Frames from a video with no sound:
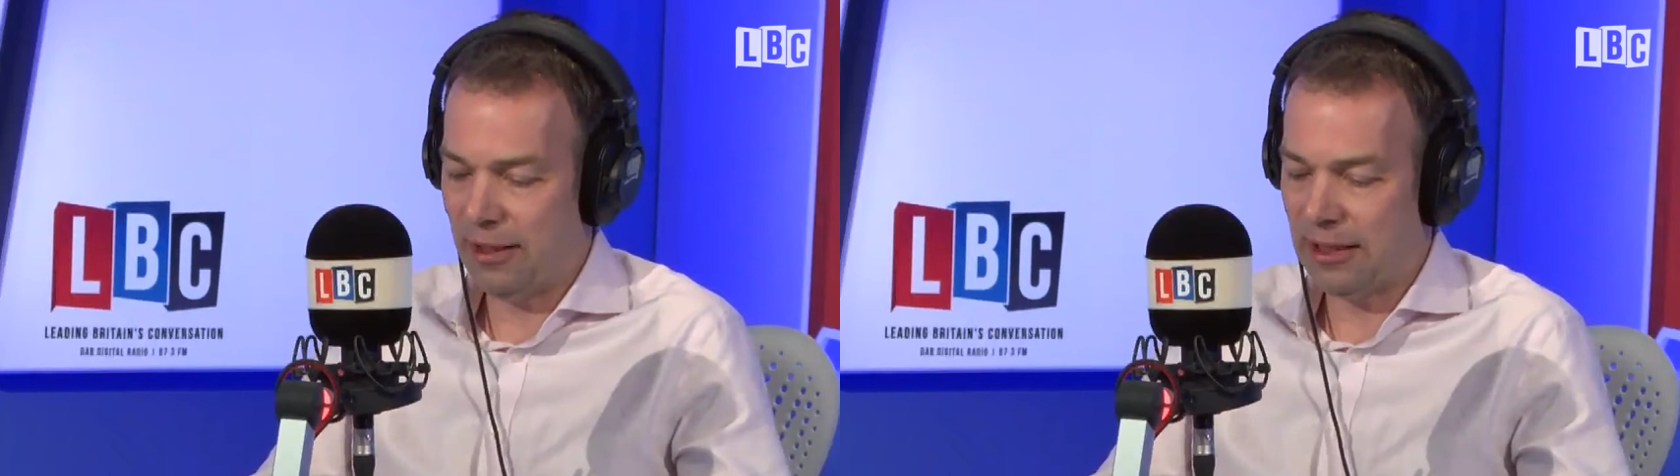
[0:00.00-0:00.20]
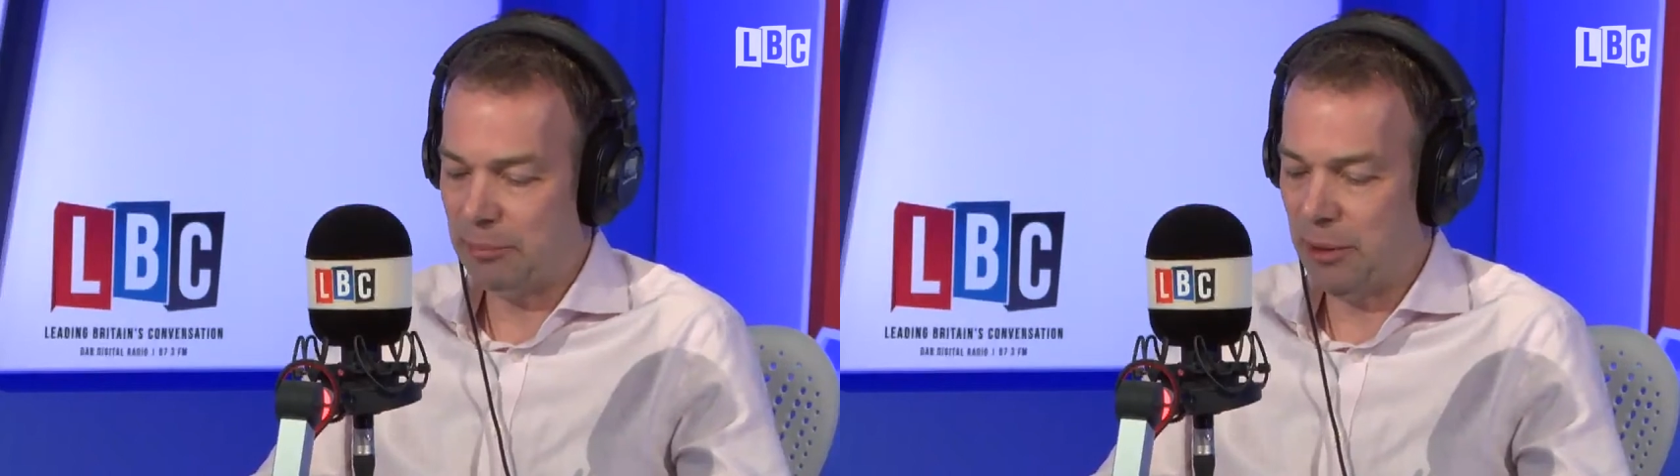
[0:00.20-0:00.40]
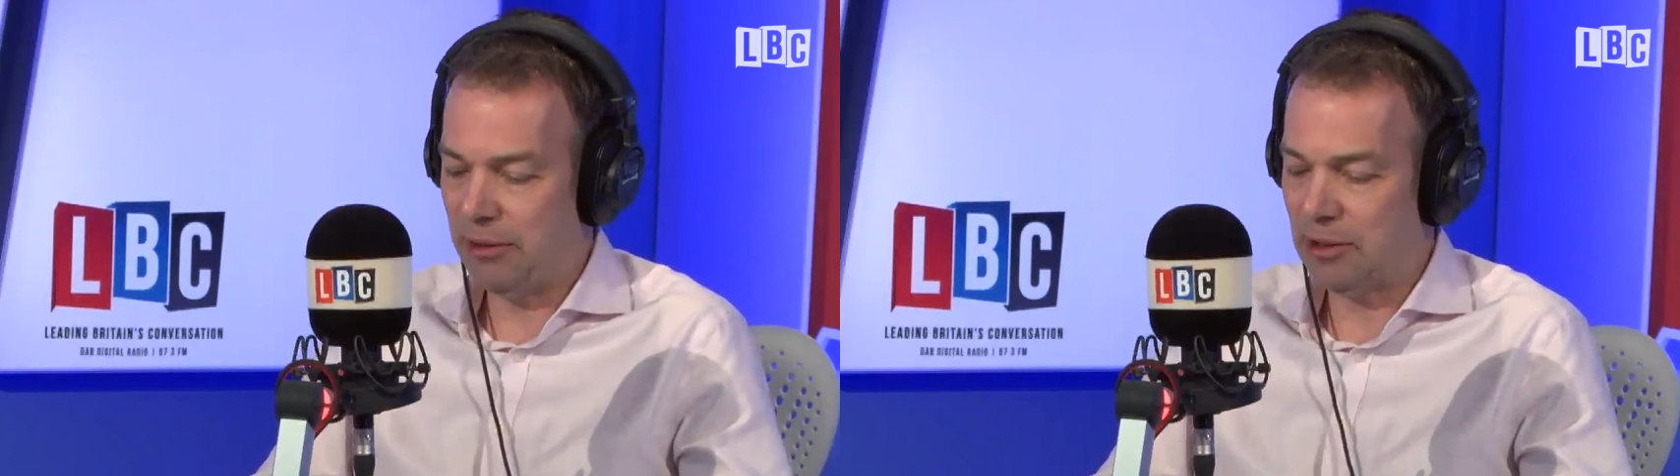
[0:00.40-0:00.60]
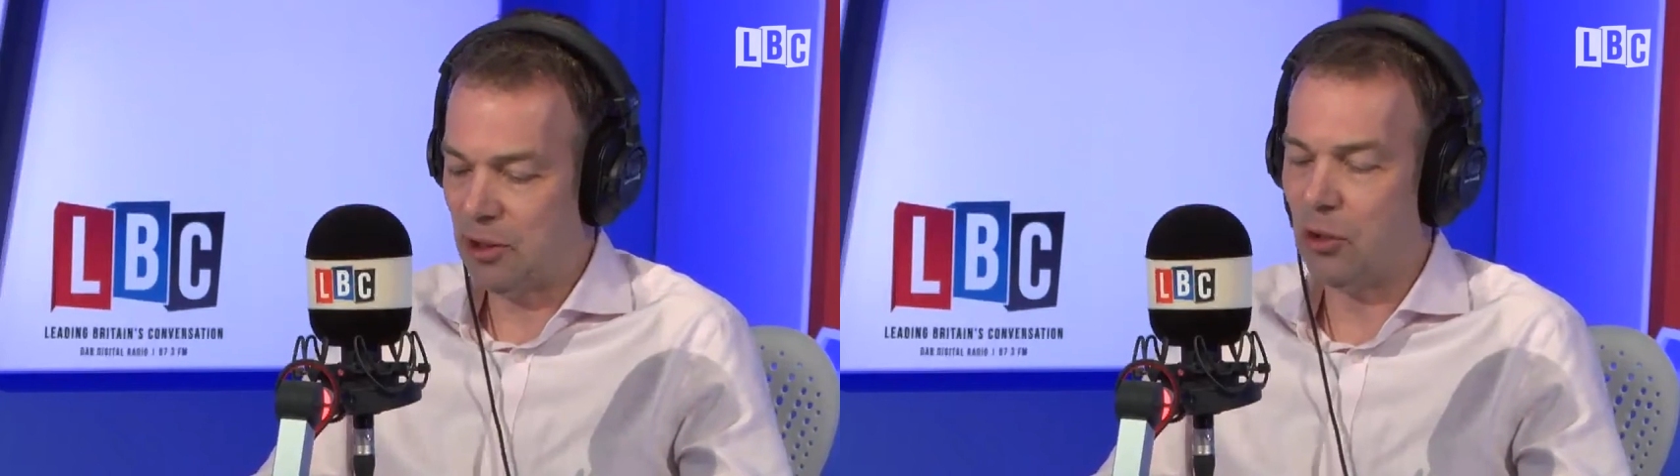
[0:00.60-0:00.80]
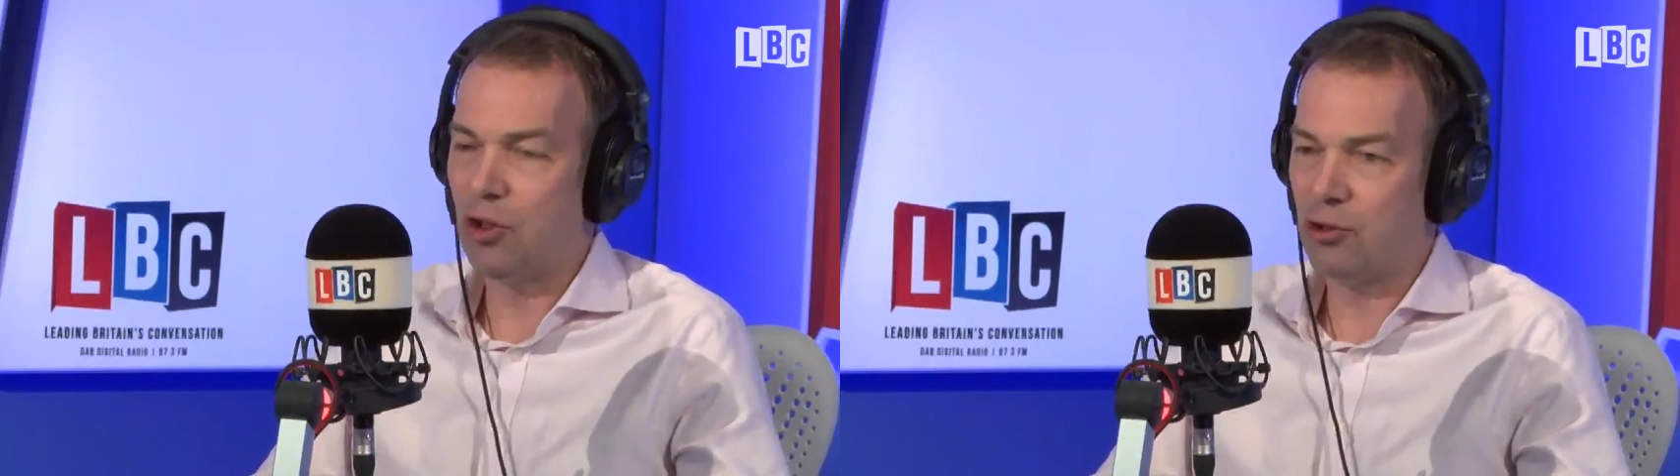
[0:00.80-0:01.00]

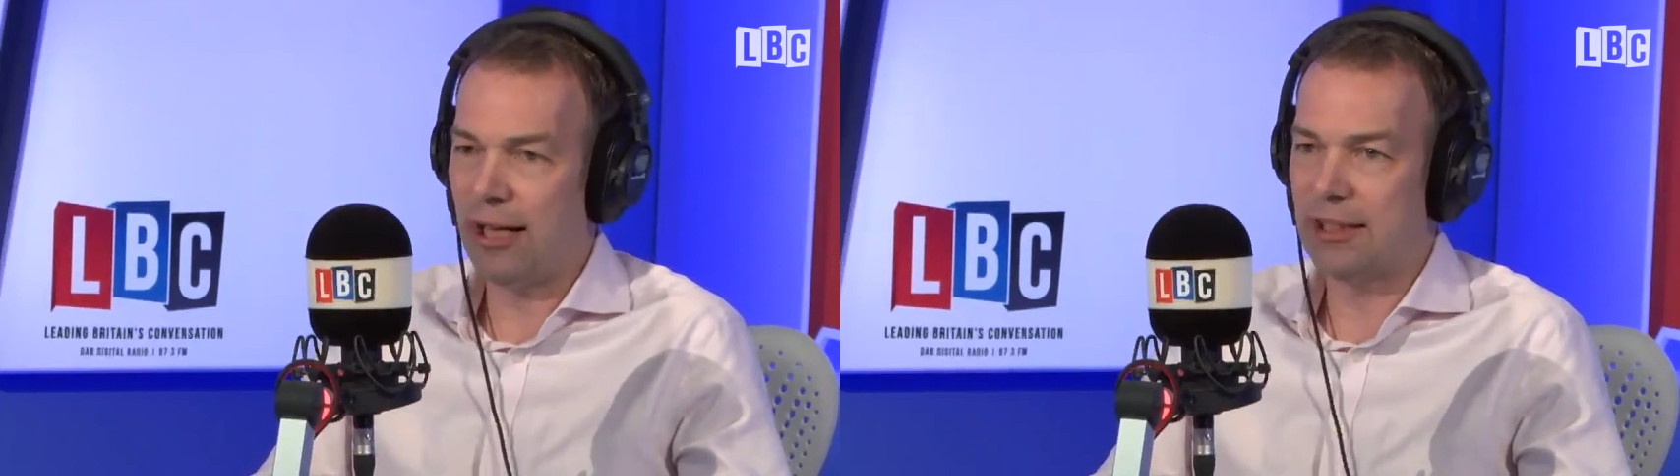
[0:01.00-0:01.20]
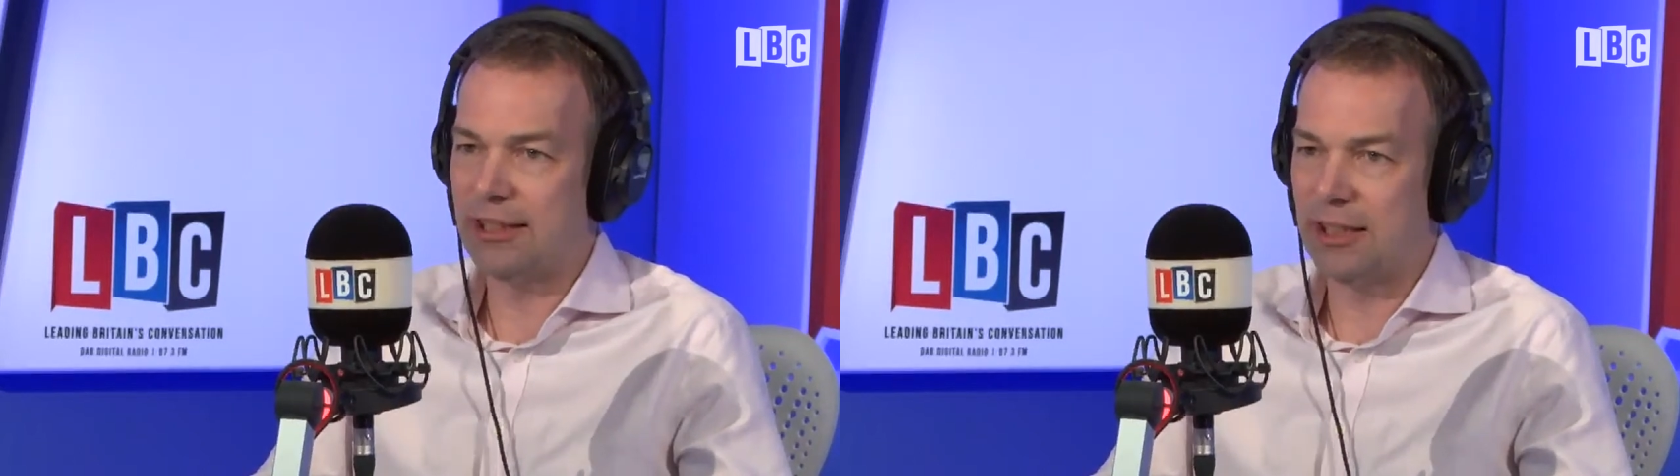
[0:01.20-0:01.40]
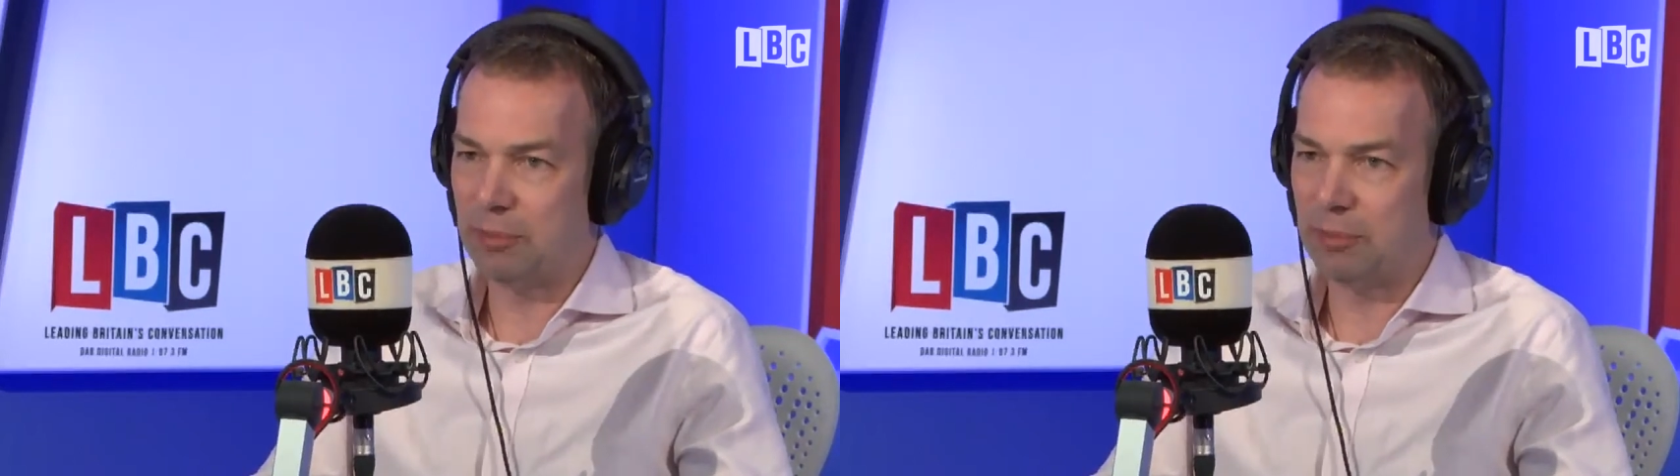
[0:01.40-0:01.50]
experienced contract